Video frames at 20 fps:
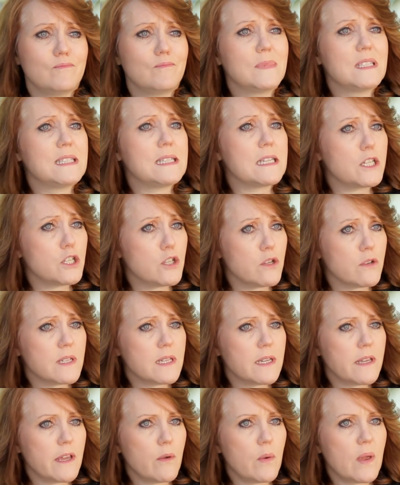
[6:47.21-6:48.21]
six
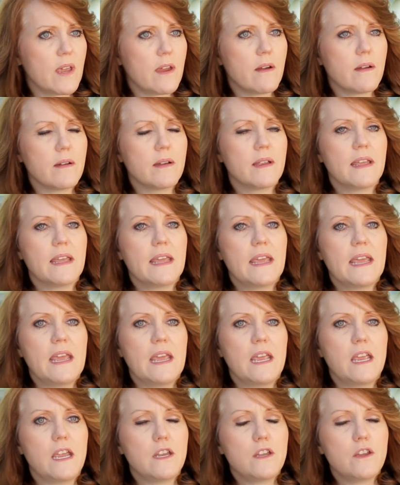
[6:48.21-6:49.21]
years ago here. Mm-hmm,
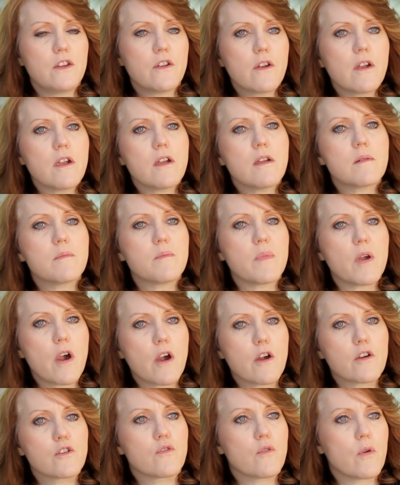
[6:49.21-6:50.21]
mm-hmm. In Europe,
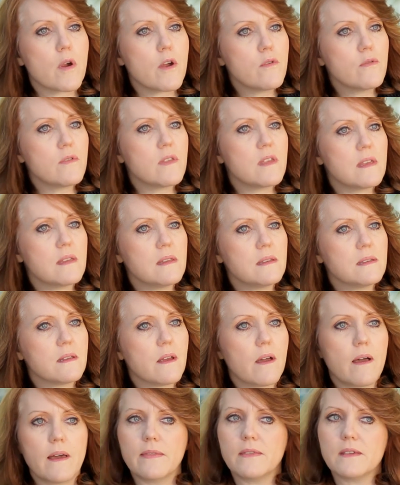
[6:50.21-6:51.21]
our growth is
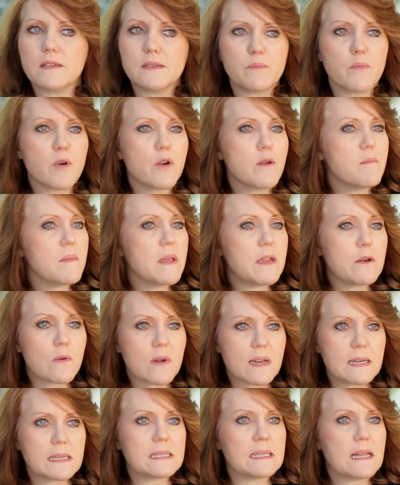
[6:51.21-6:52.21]
on the smart
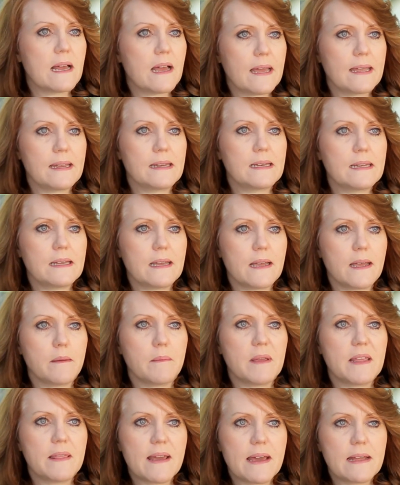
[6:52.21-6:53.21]
metering side. Okay. I
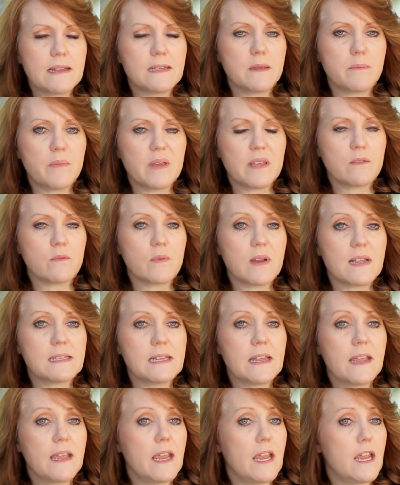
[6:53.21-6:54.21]
mean, that is a big thrust.